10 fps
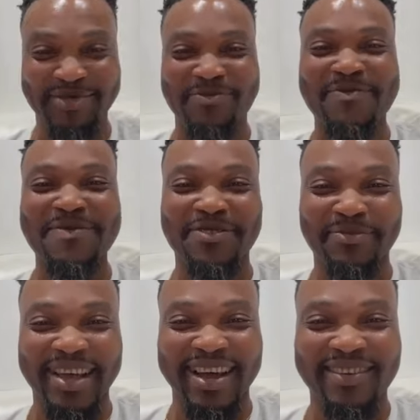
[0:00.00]
A moment
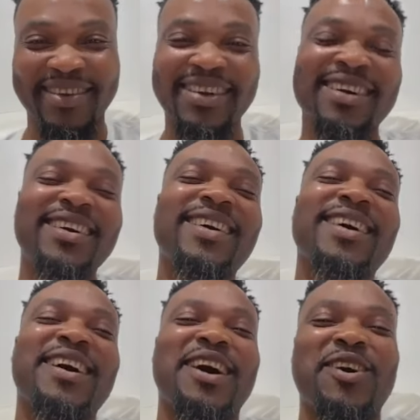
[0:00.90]
from now,
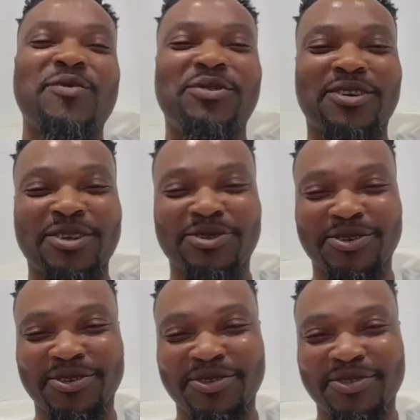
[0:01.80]
I'll be talking
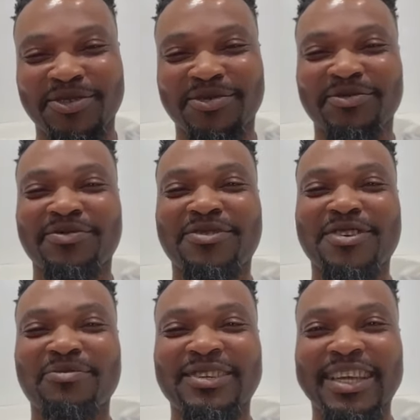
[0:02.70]
to you
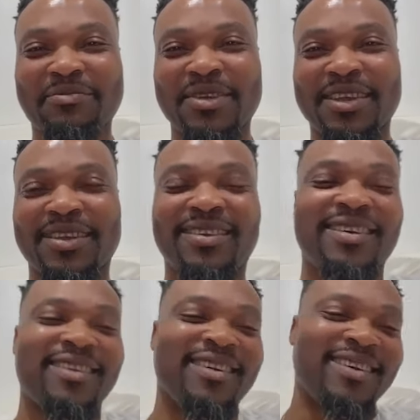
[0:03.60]
from Germany.
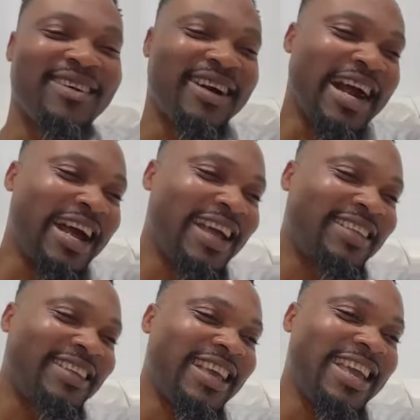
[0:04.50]

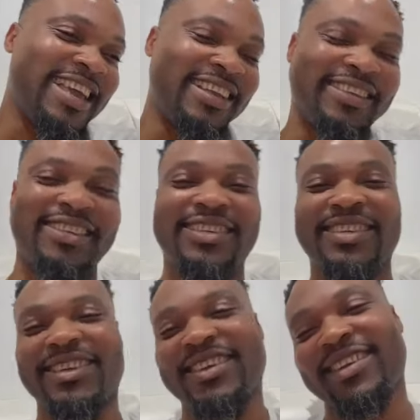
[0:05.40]
Right,
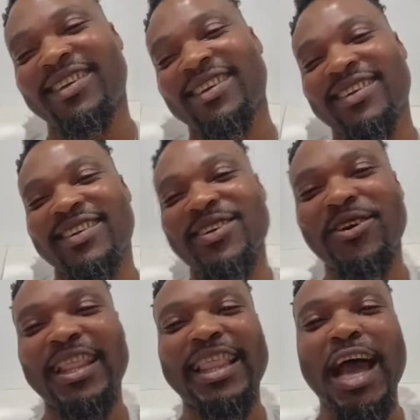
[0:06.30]
is
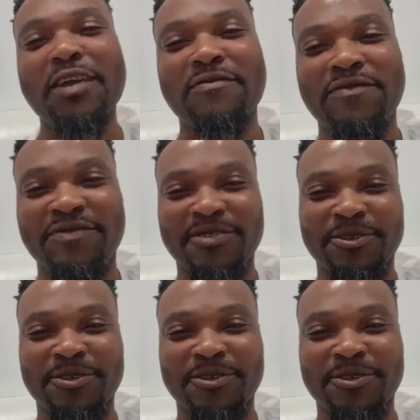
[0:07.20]
going live